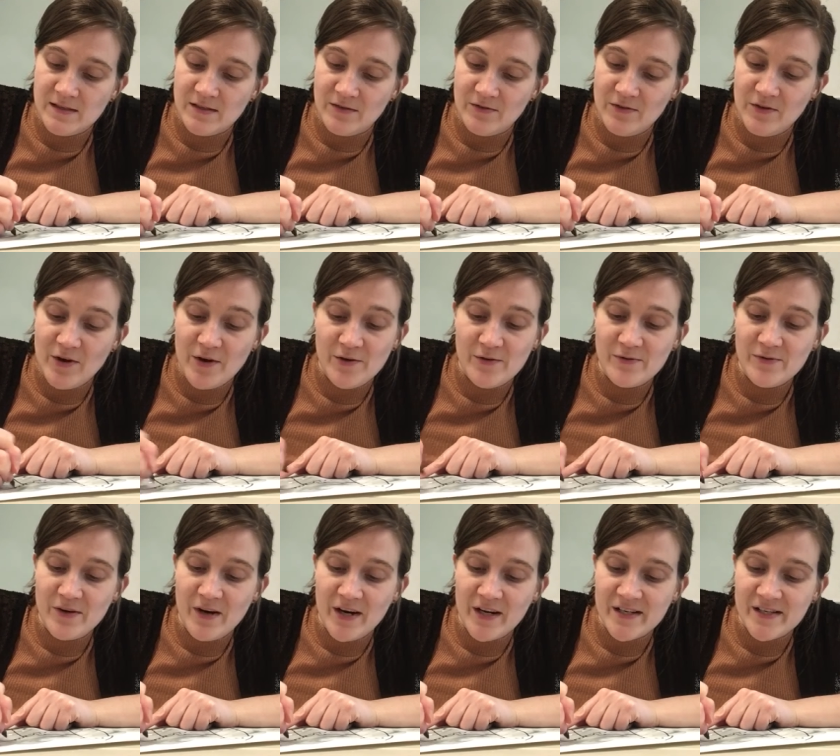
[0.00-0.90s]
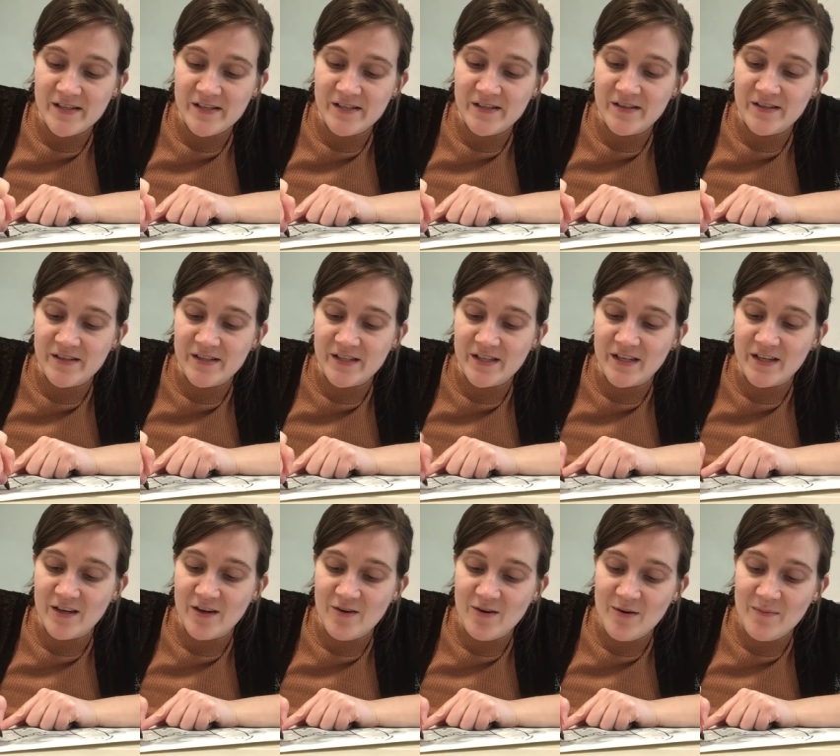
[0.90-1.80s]
So no naughty students
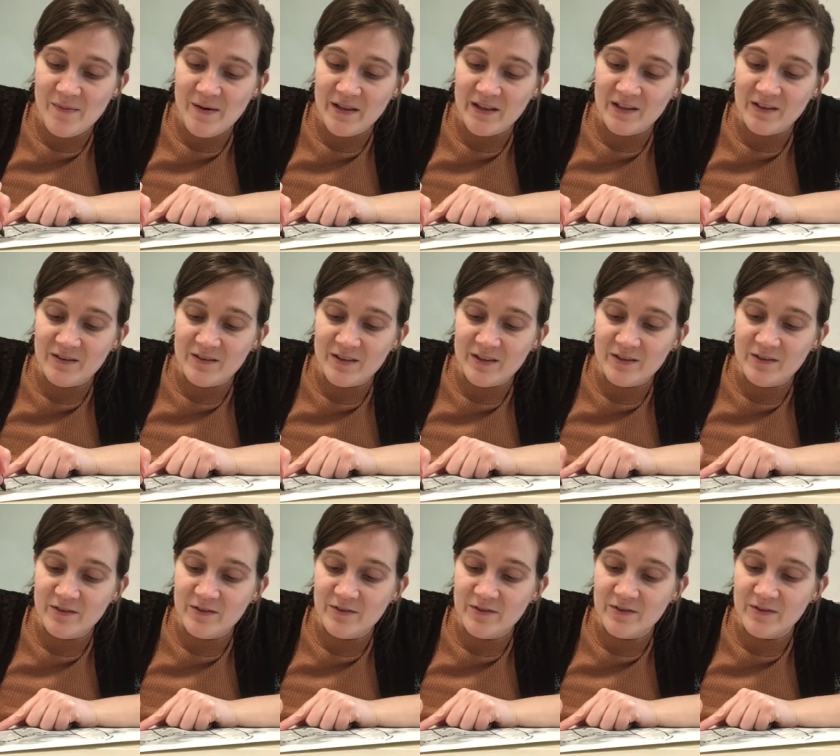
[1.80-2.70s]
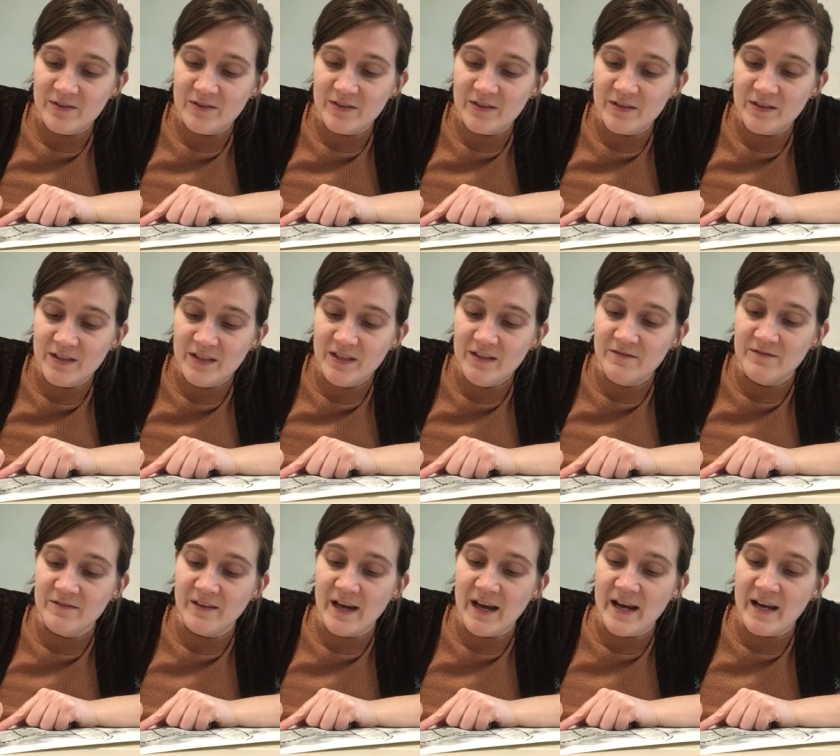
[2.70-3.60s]
can go up on the roof. And
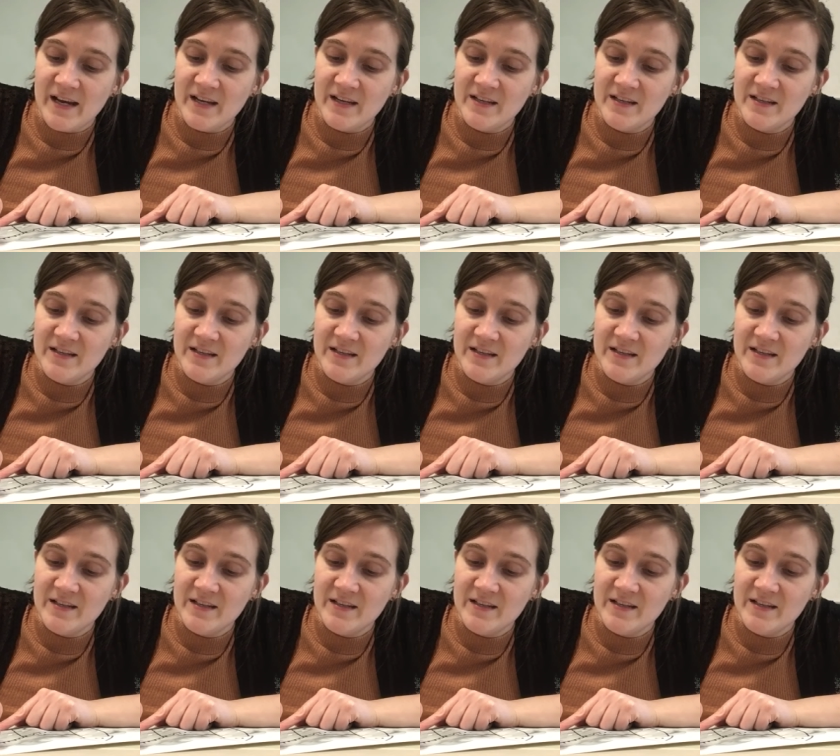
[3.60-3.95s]
a flag.